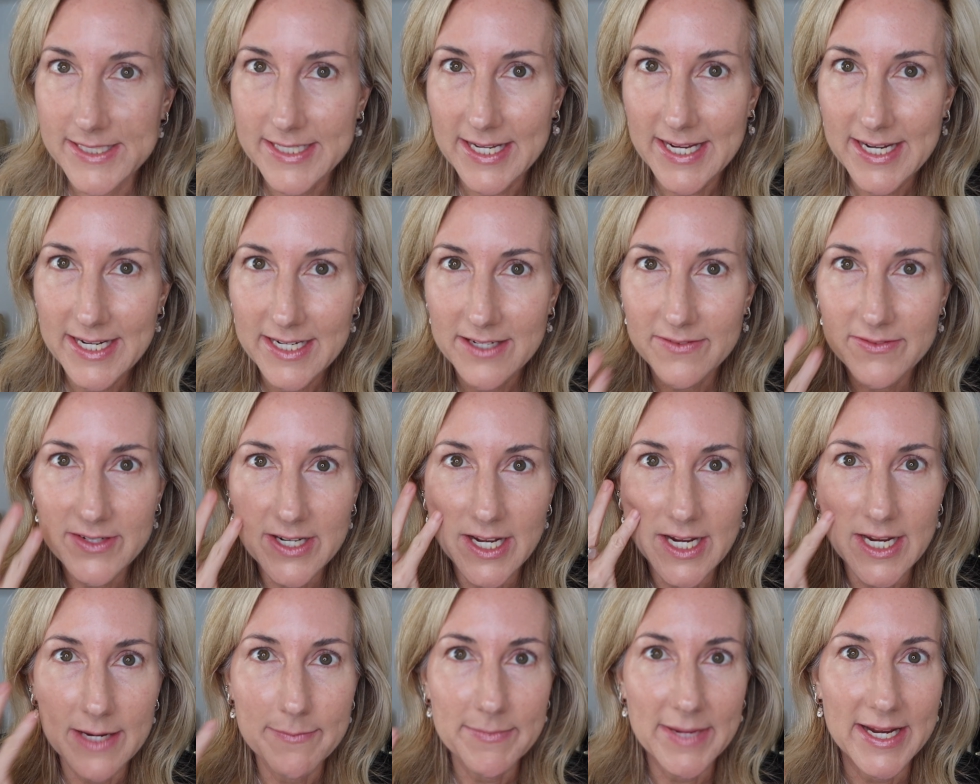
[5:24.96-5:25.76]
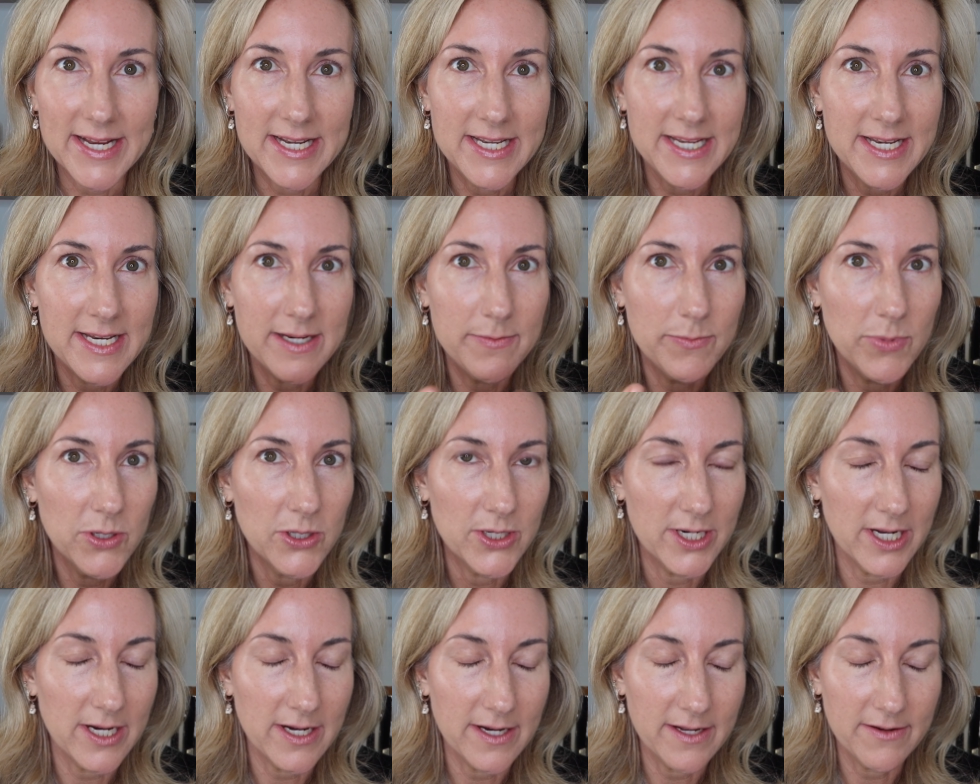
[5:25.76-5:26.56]
sake of time, I did put
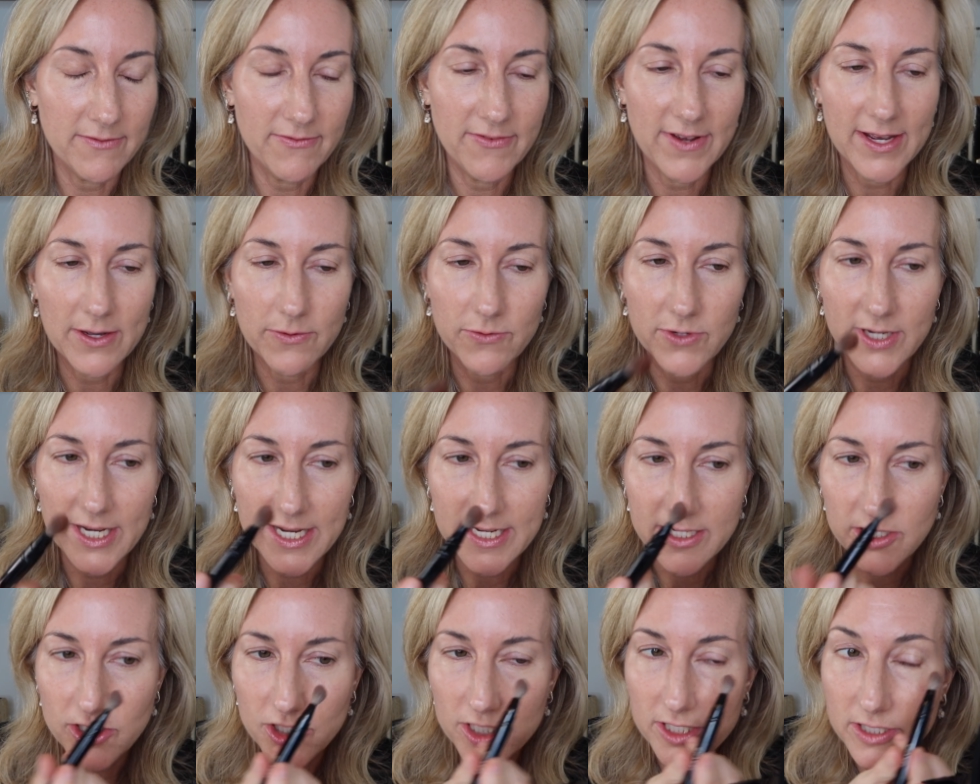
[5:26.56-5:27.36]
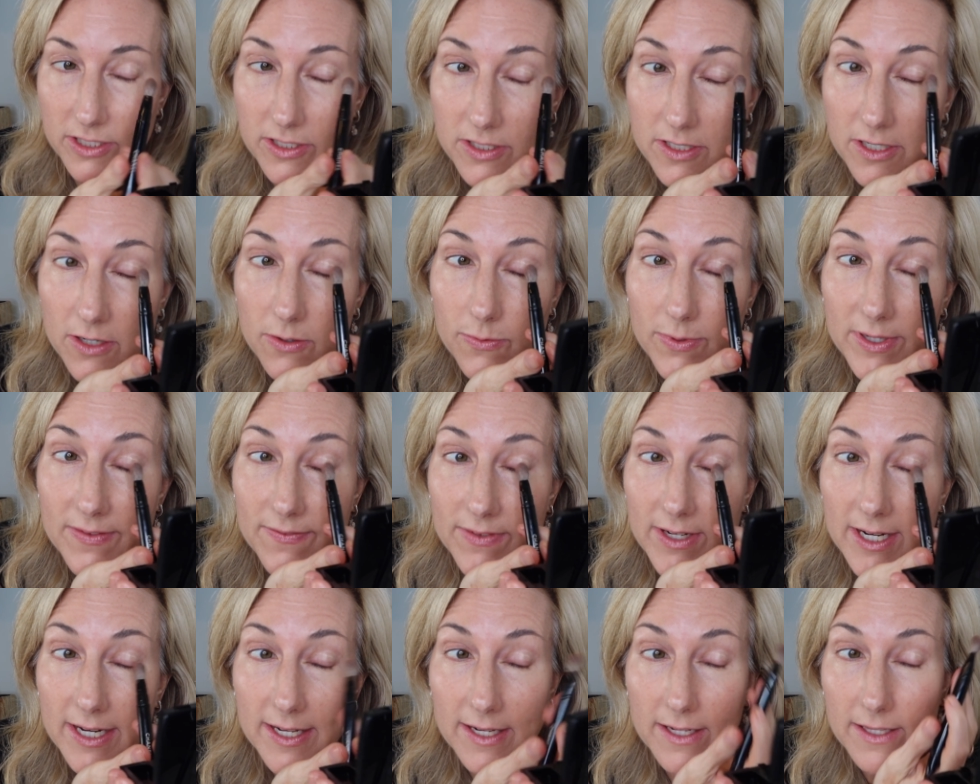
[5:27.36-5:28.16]
on foundation. So we've
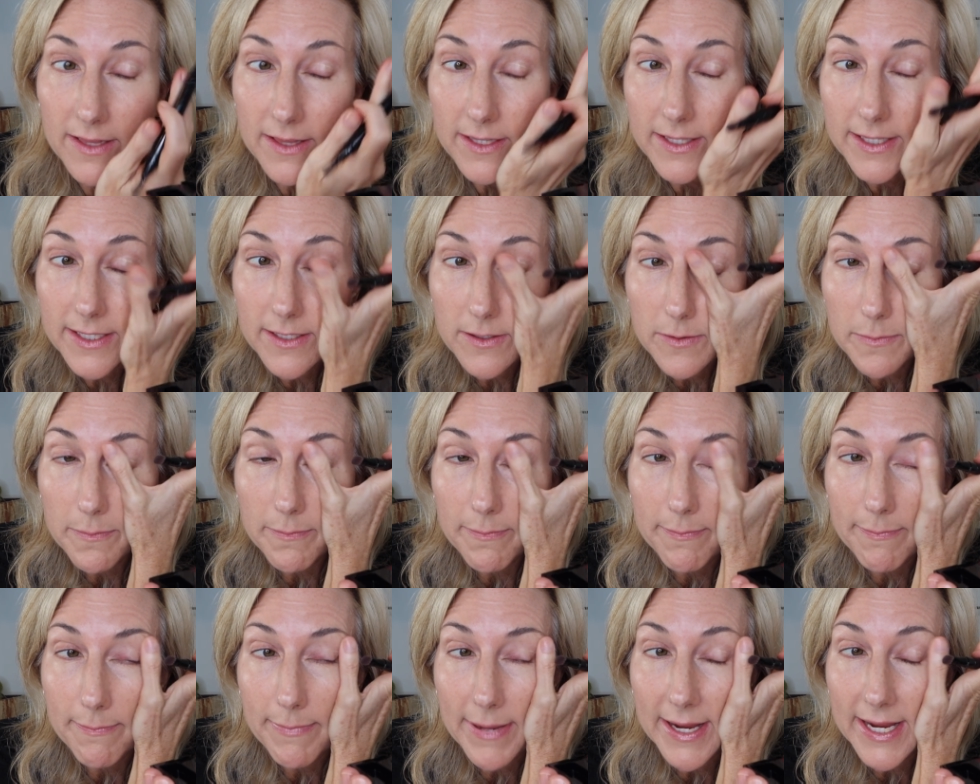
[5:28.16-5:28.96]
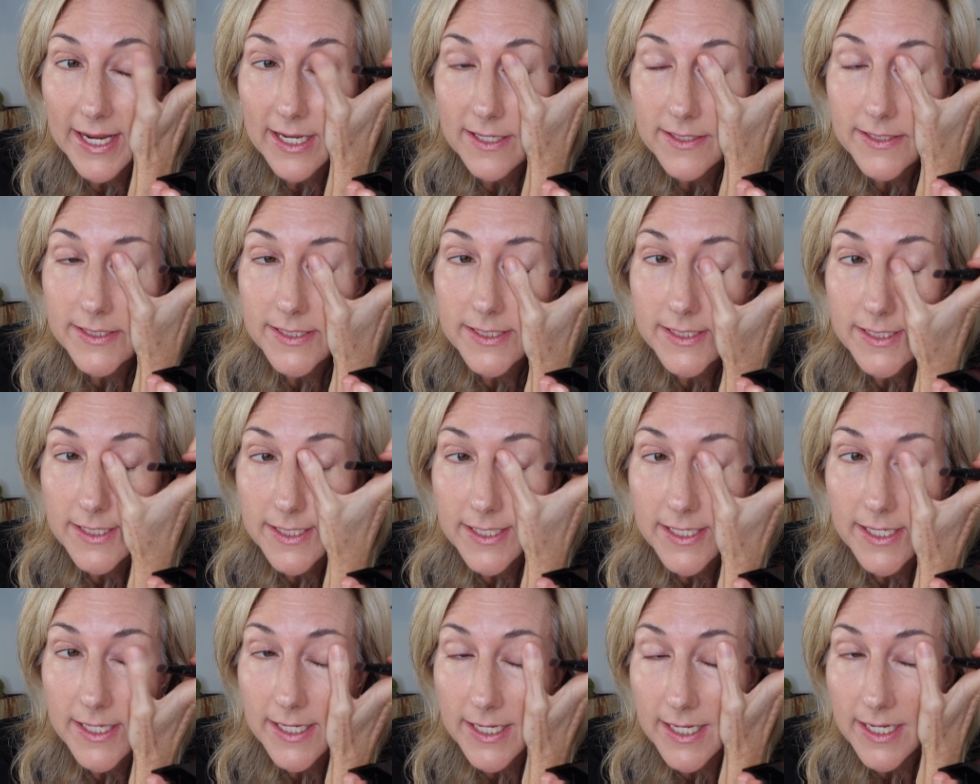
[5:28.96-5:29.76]
got a little base
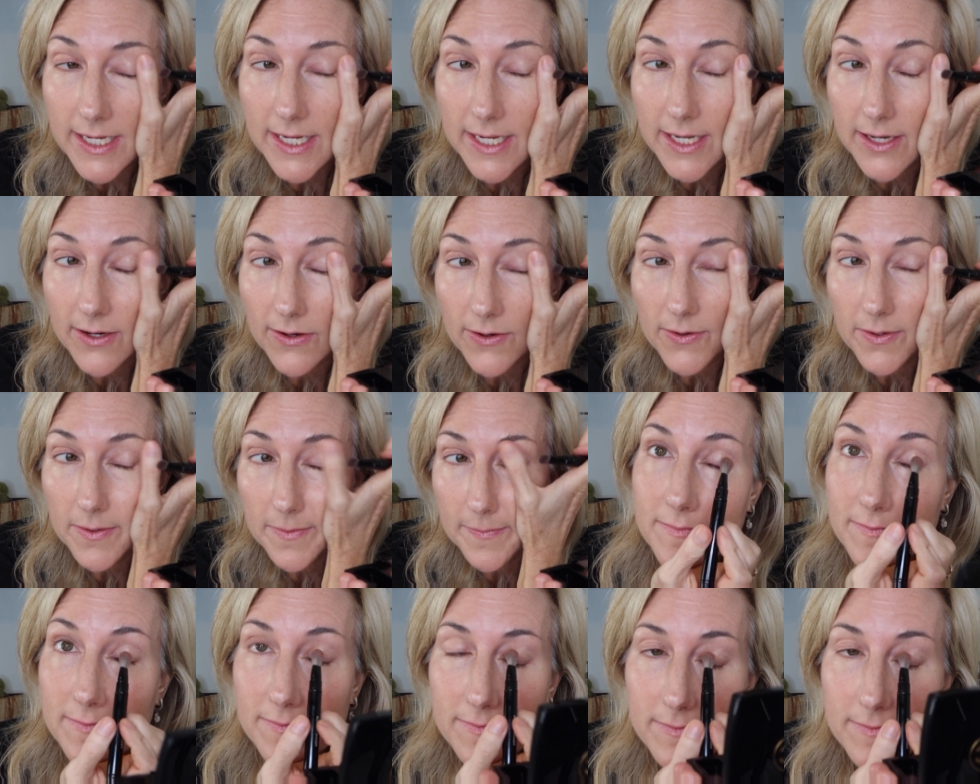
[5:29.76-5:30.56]
here.